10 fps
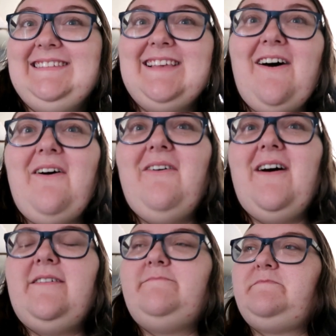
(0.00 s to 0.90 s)
so
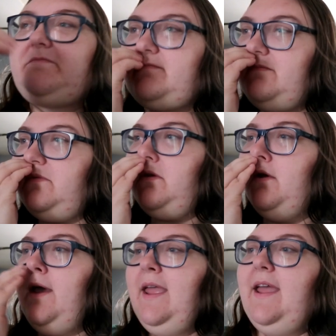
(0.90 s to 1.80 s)

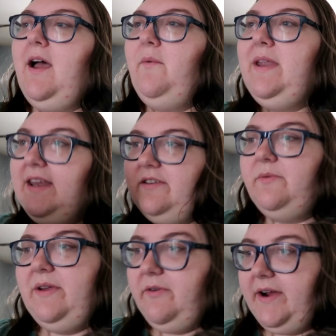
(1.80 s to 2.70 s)
we need to
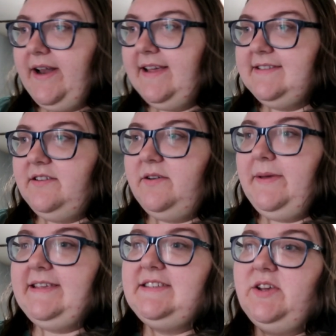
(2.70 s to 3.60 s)
reorganize a little
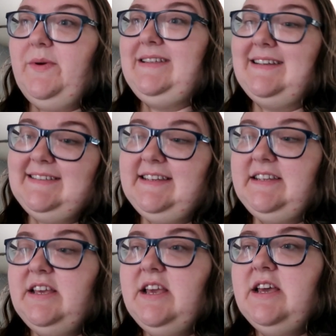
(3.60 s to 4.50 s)
bit so it doesn't
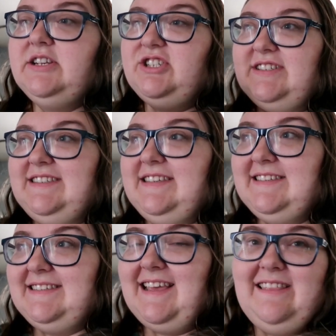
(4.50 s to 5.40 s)
just
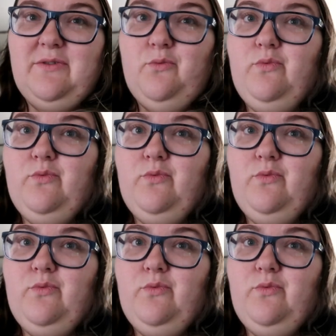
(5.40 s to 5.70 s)
sit in the